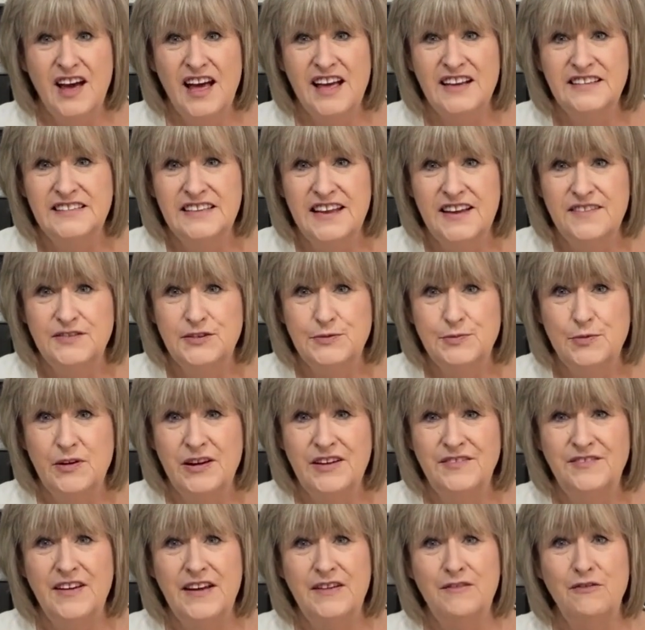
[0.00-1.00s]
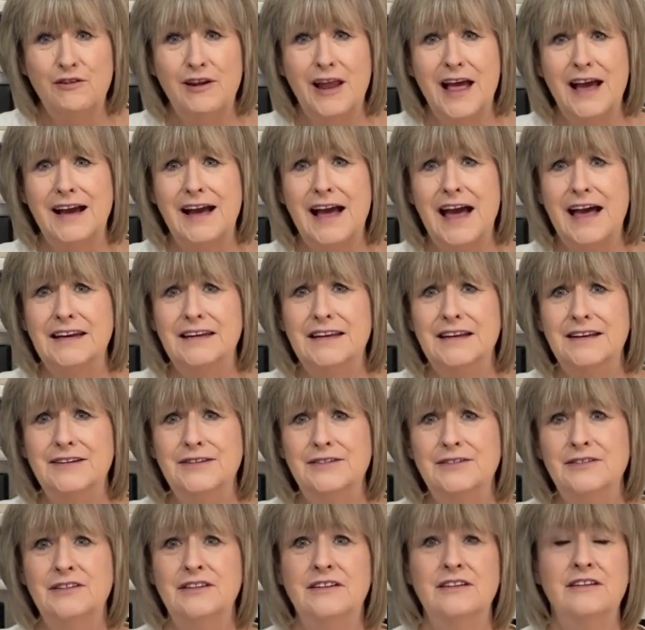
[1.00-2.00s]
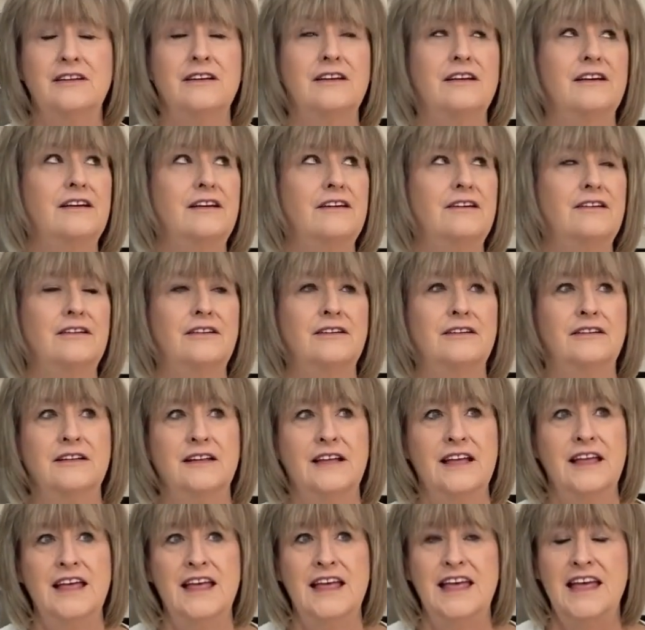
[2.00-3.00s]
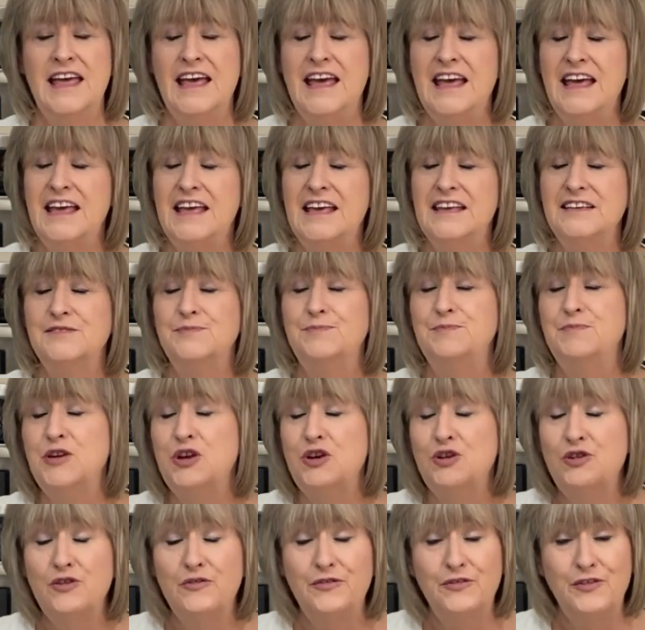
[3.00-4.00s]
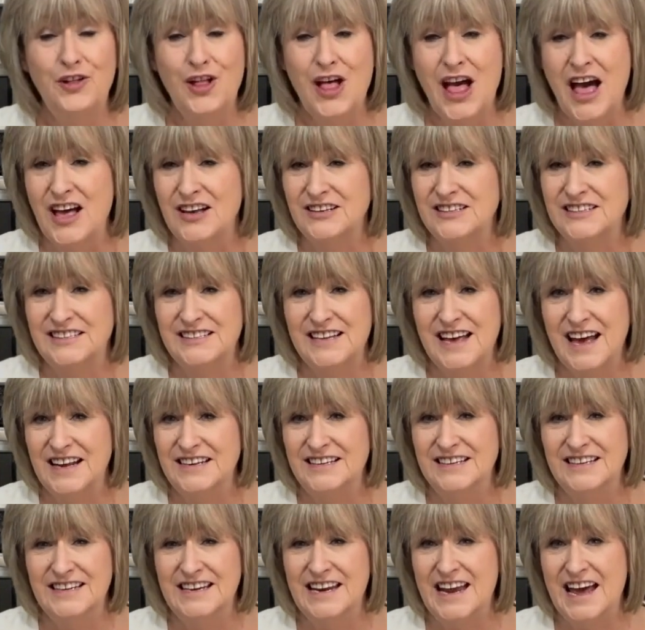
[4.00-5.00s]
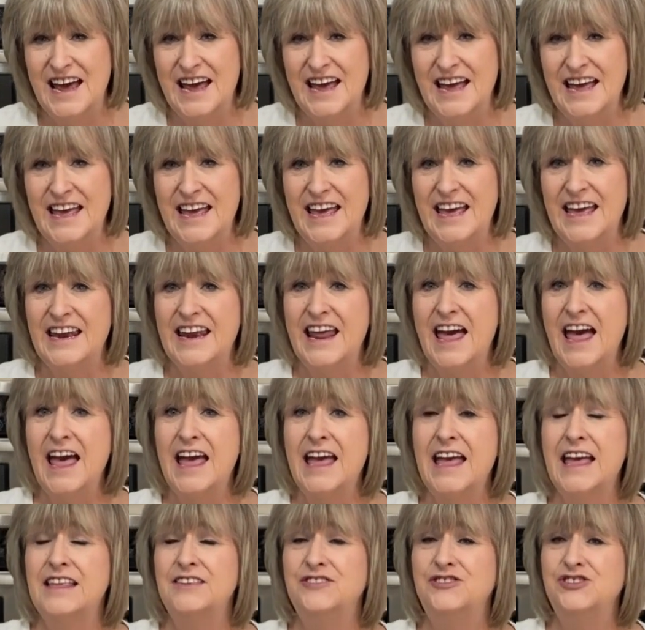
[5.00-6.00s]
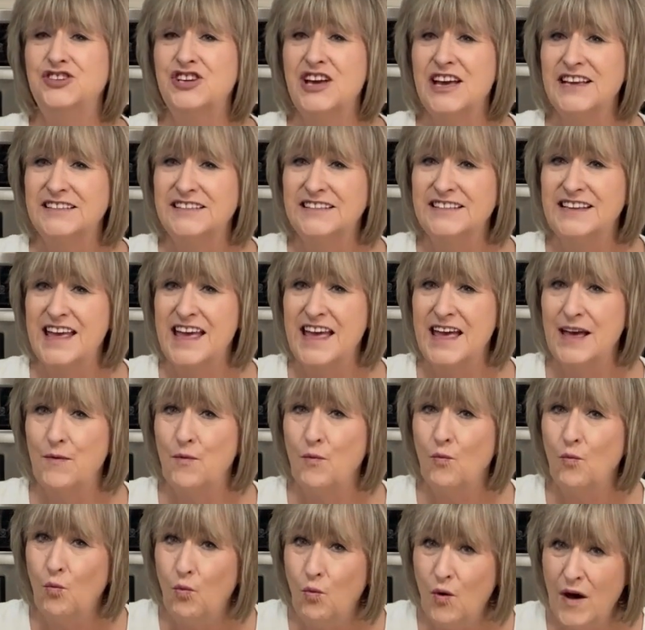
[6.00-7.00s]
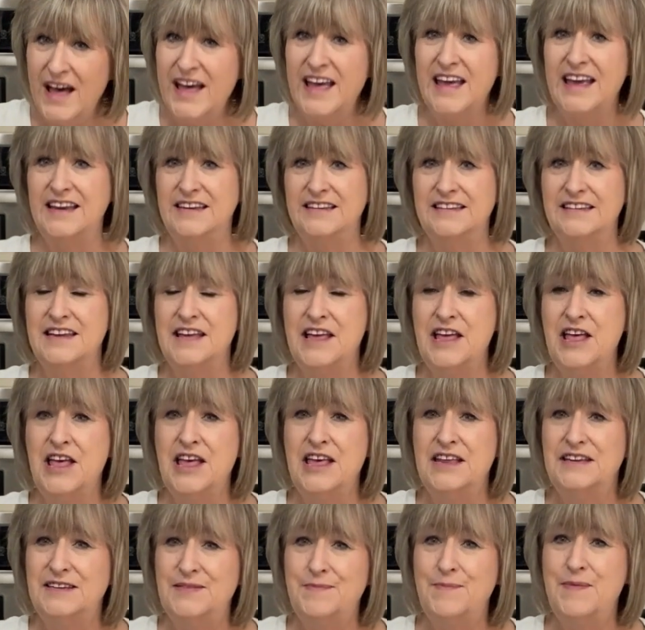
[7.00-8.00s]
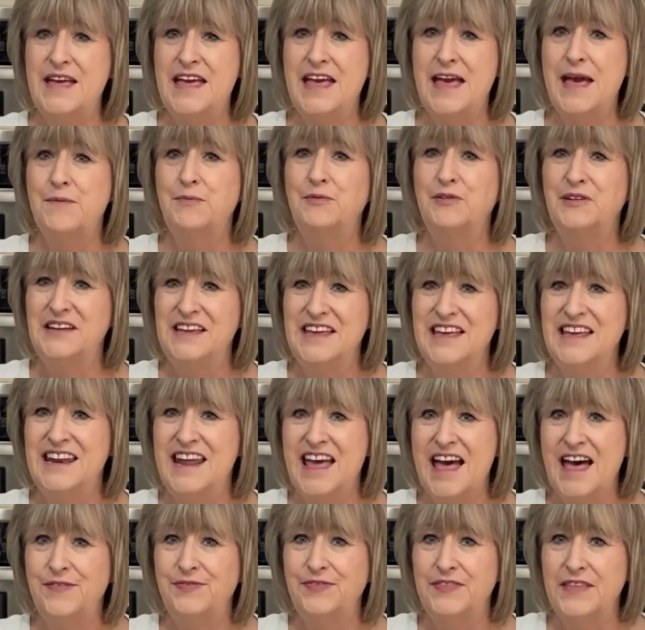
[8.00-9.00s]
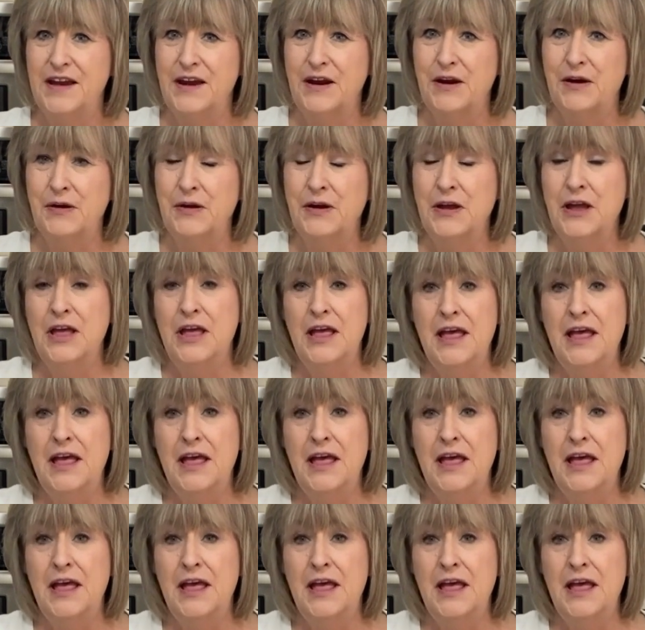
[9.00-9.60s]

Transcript: guys have spring fever like I do? Oh, it is beautiful outside today and just can't wait to be able to get out there.